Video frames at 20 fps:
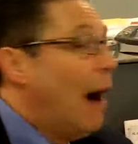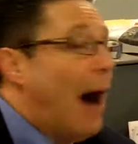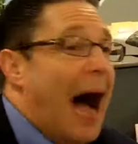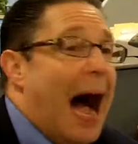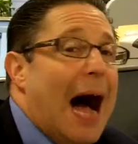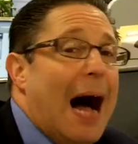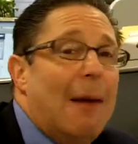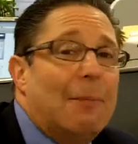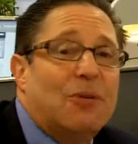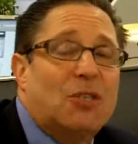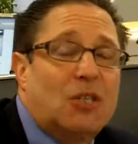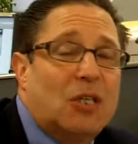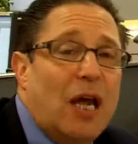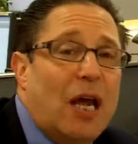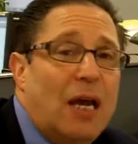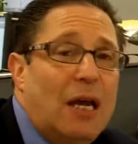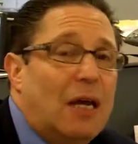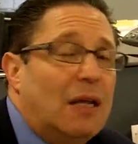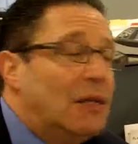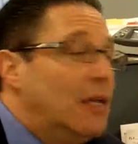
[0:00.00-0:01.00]
I'm
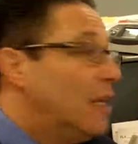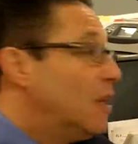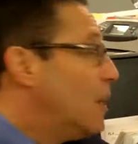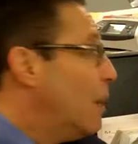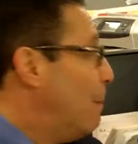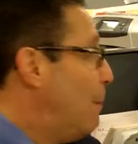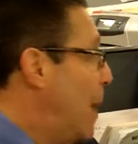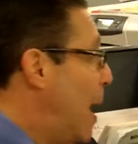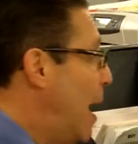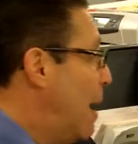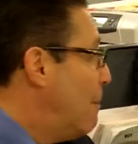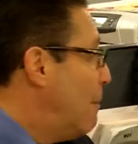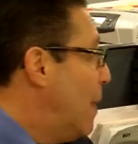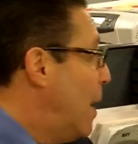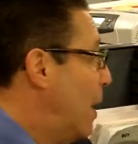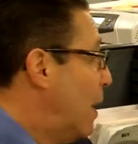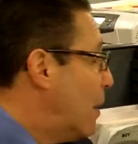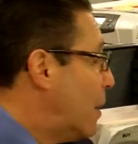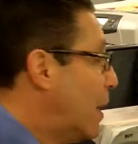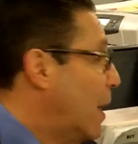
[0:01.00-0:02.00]
saying that the bond
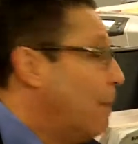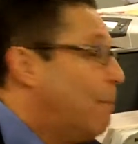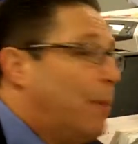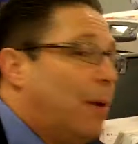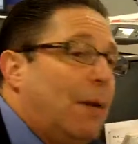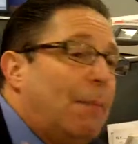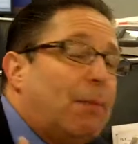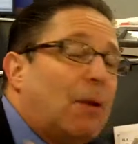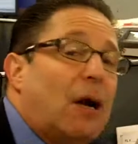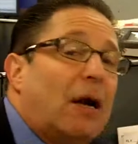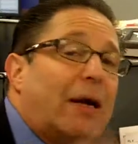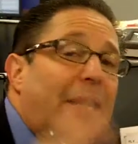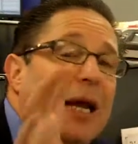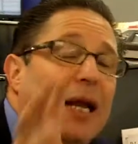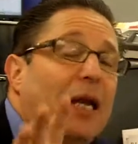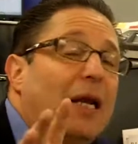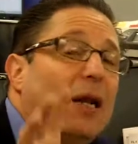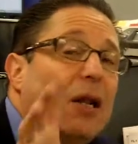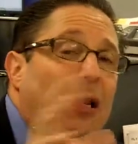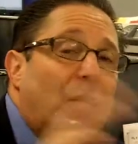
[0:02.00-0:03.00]
market, people are
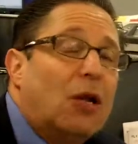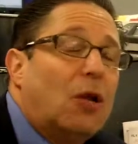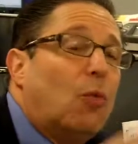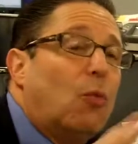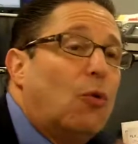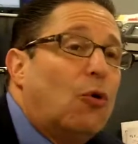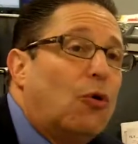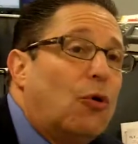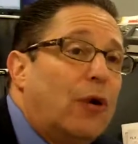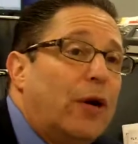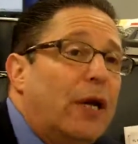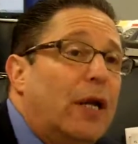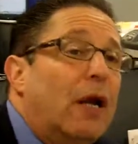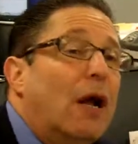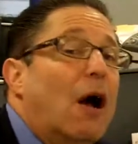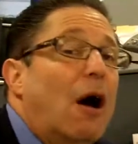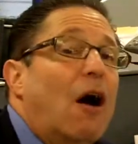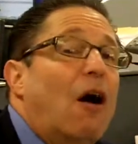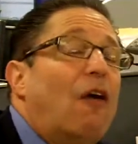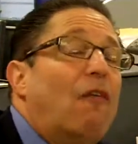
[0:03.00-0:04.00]
getting a little worried
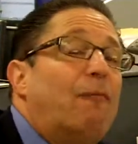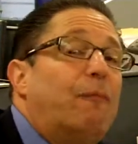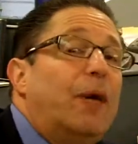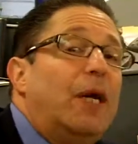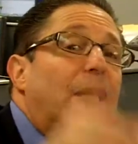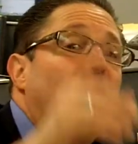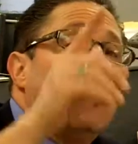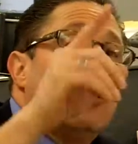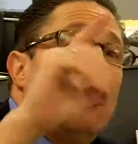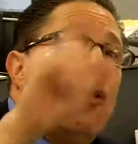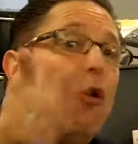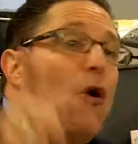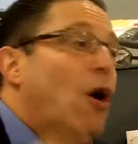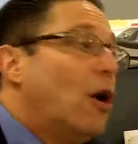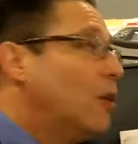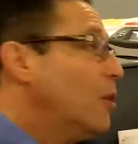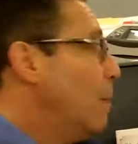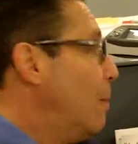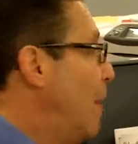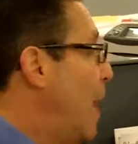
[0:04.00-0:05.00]
of being
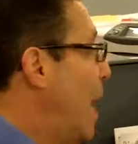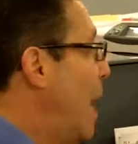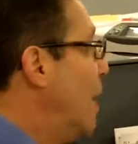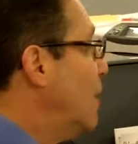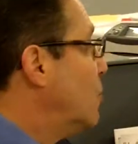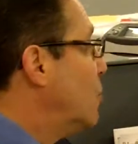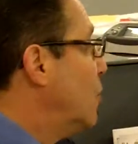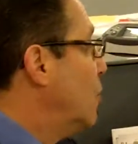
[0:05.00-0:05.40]
long the bonds,